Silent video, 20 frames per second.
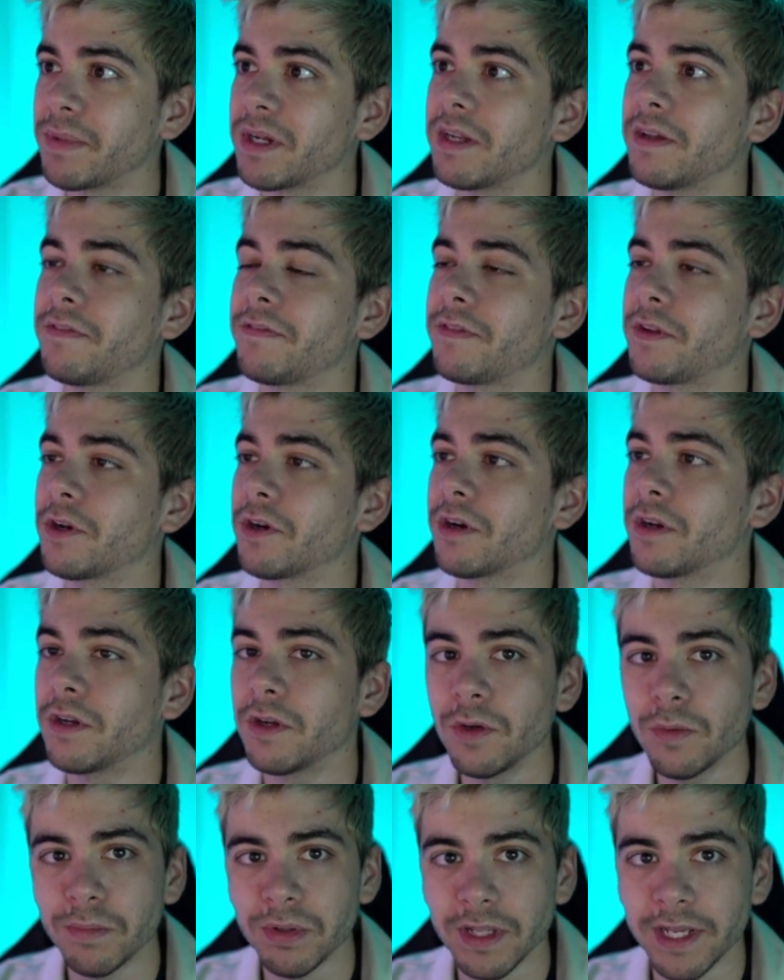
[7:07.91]
But if you're a
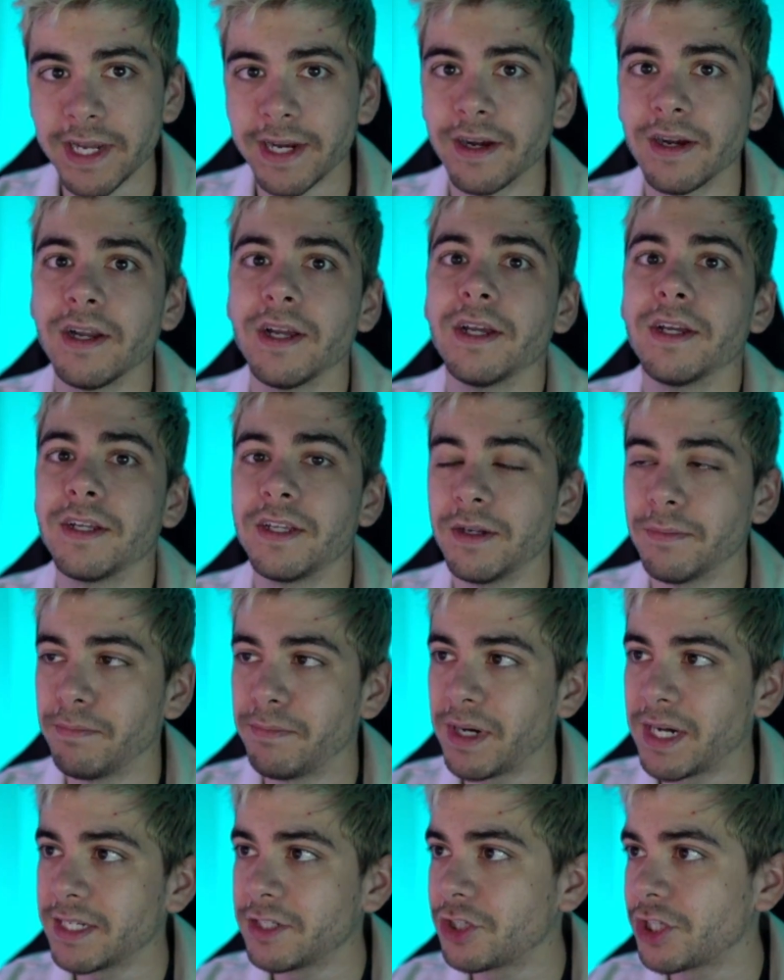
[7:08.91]
new player, your
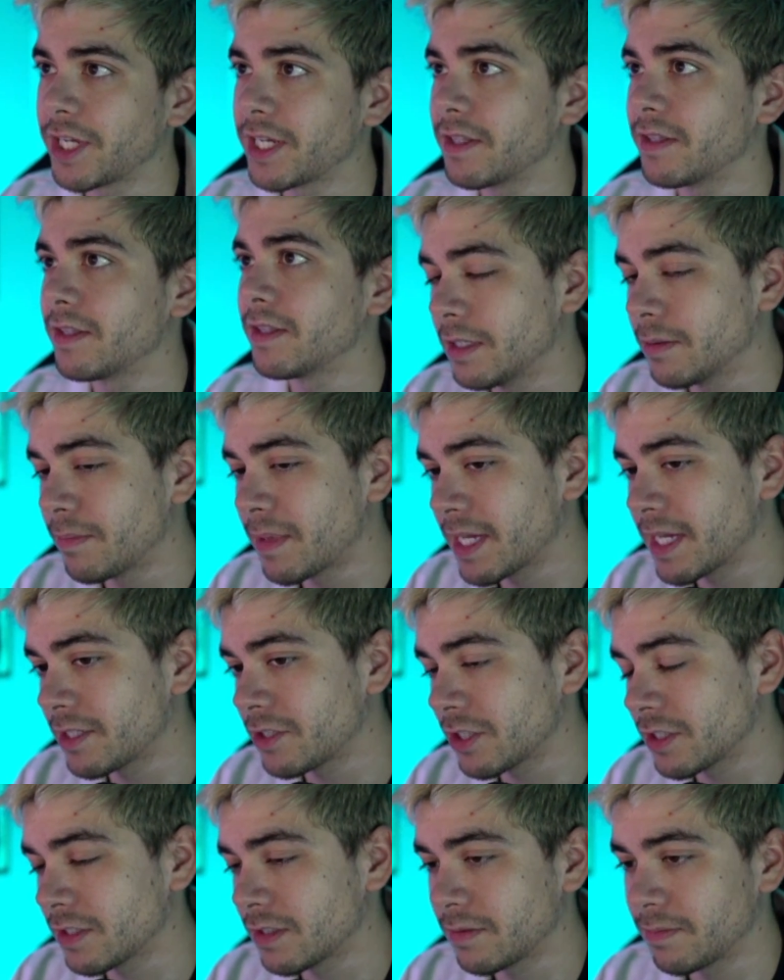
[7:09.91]
budget, you might
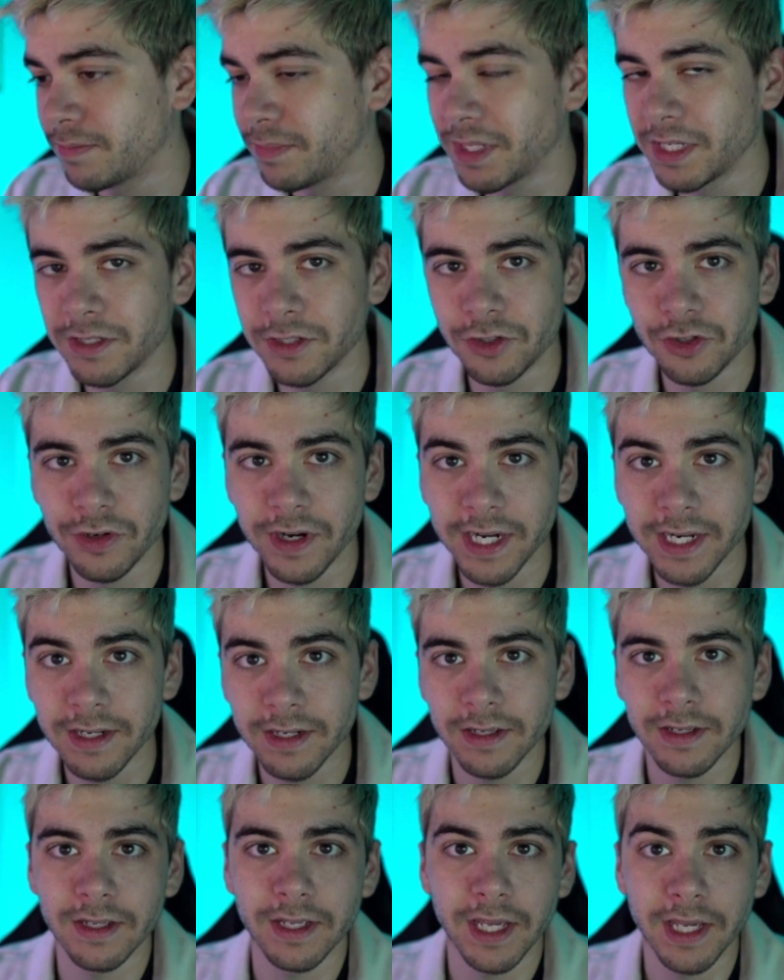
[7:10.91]
just be trying
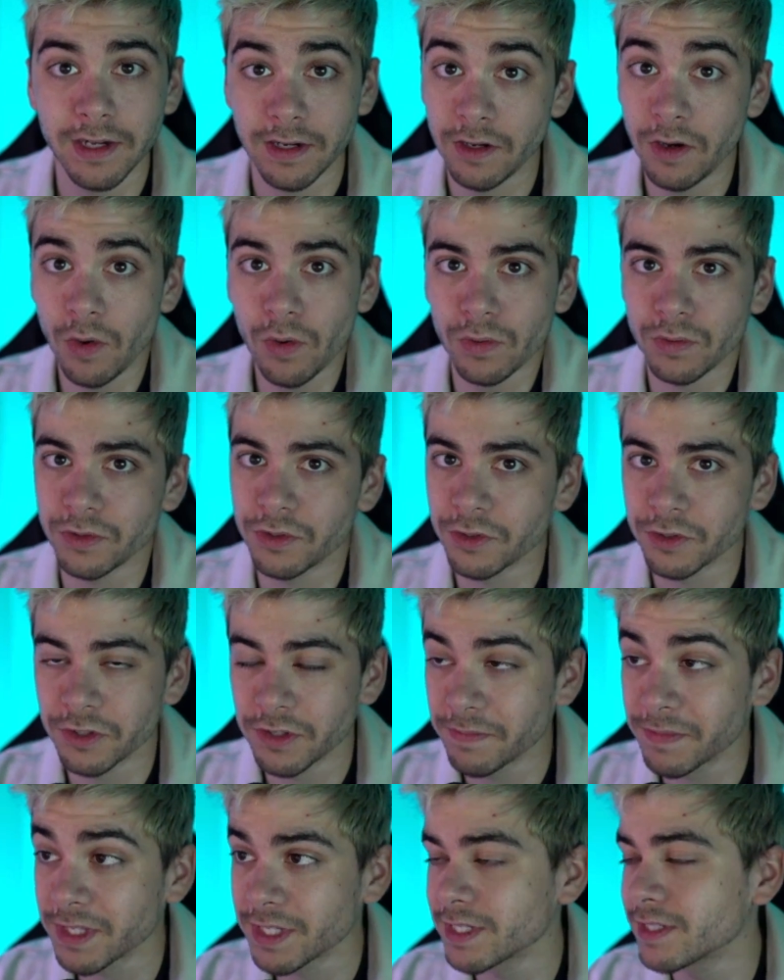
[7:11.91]
to hit gold or
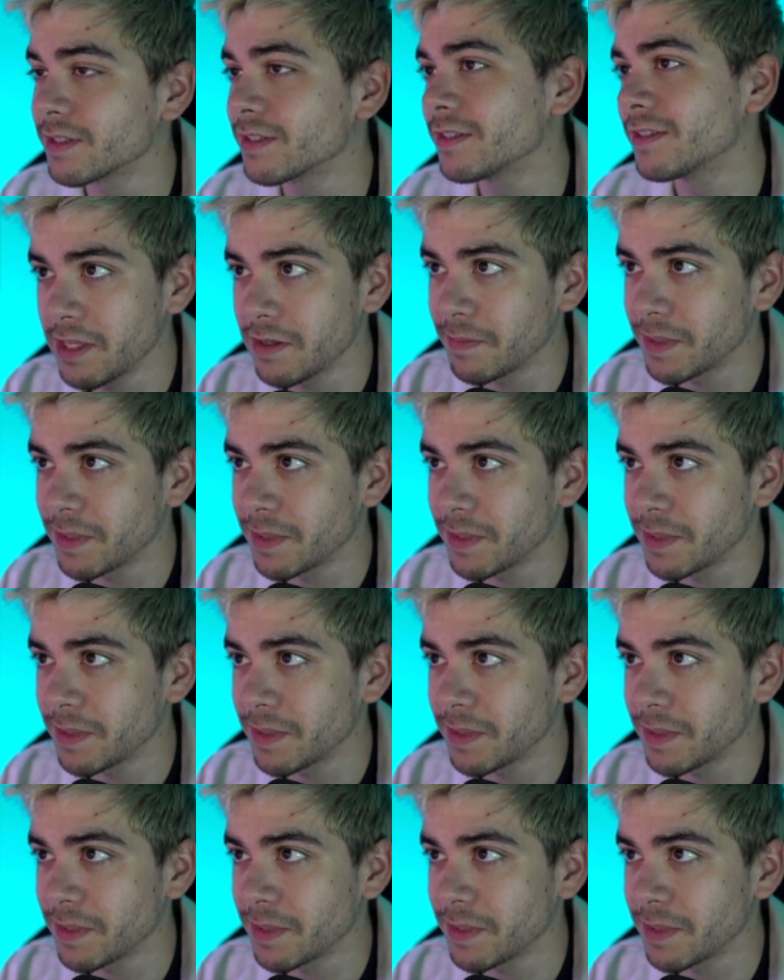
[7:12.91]
something, right?